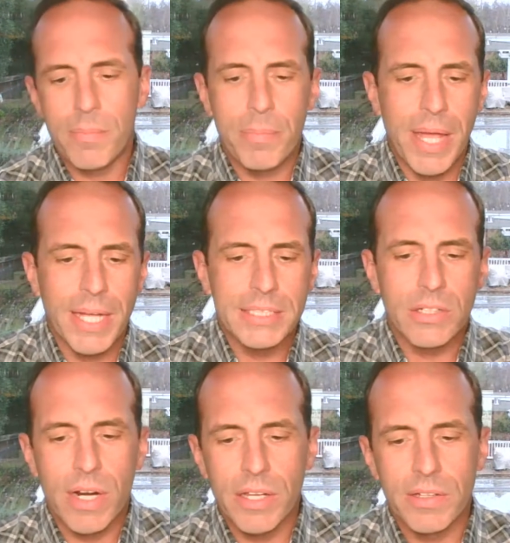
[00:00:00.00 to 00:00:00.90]
banks and
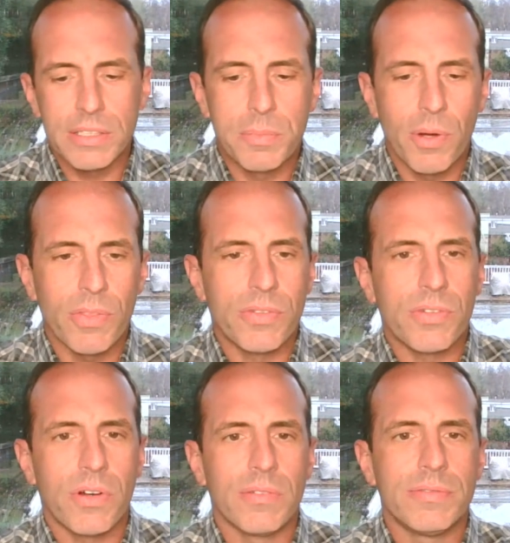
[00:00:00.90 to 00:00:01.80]
credit unions both
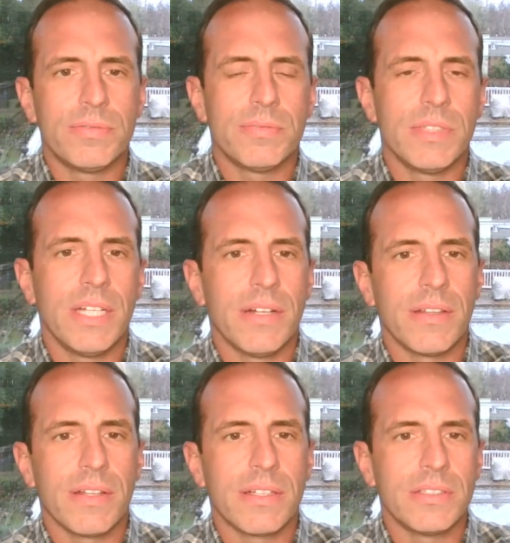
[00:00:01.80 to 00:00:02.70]
serve
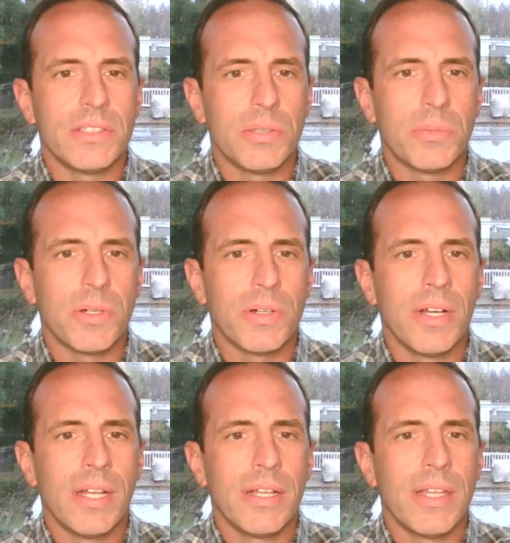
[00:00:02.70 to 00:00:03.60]
the consumer
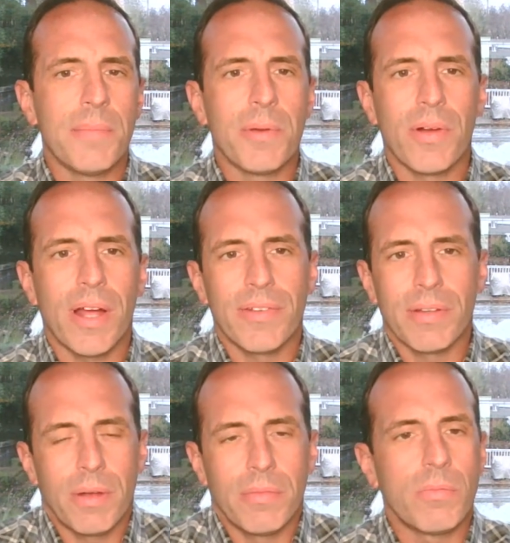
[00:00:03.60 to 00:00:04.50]

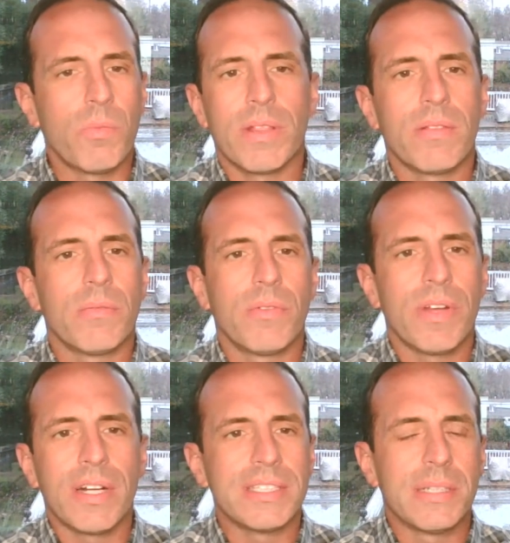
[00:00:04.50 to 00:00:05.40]
demographic with
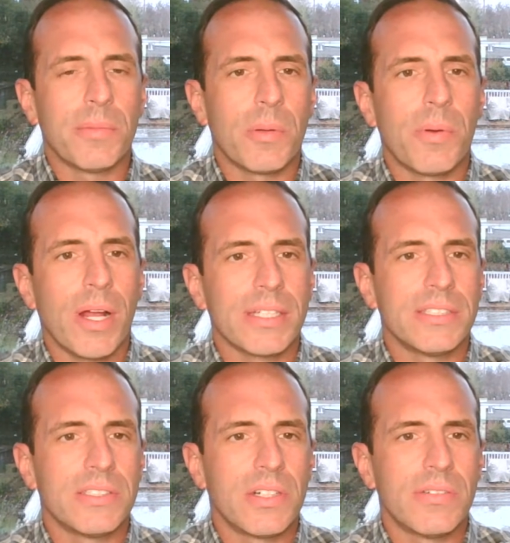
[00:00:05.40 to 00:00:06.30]
very similar products
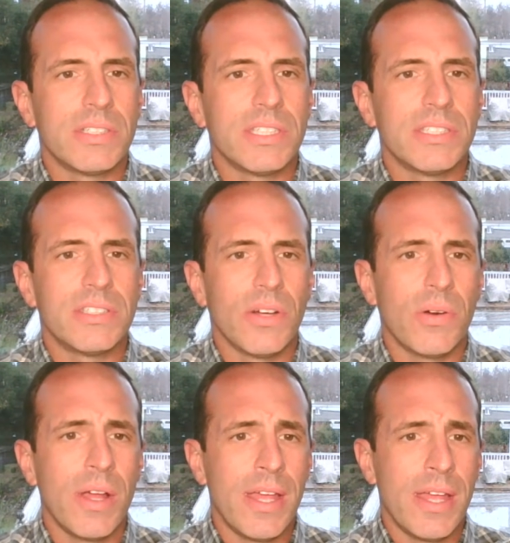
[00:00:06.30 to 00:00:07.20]
and services. So